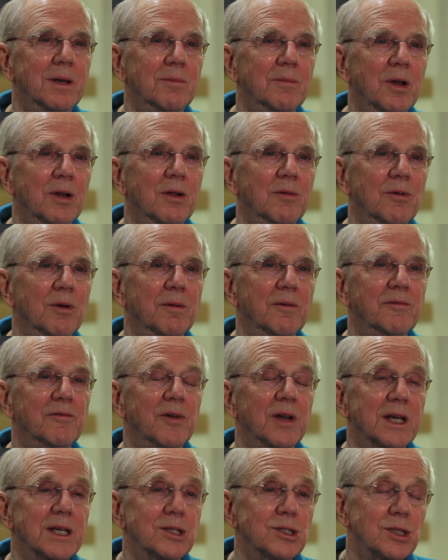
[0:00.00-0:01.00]
it
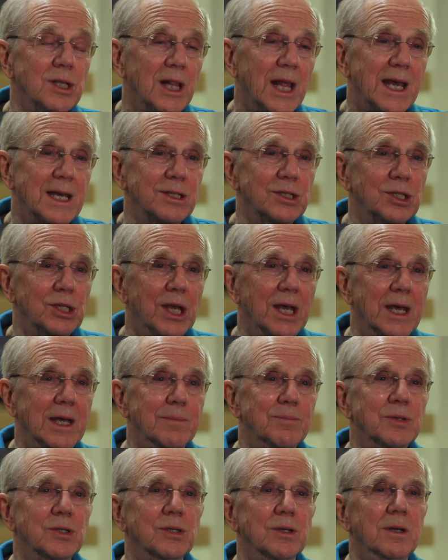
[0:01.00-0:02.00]
reflects
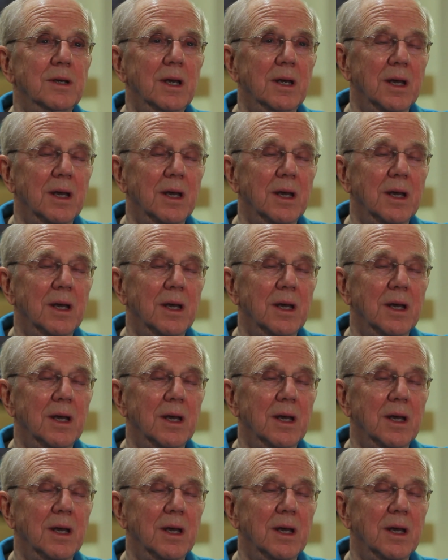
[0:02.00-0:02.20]
landscapes,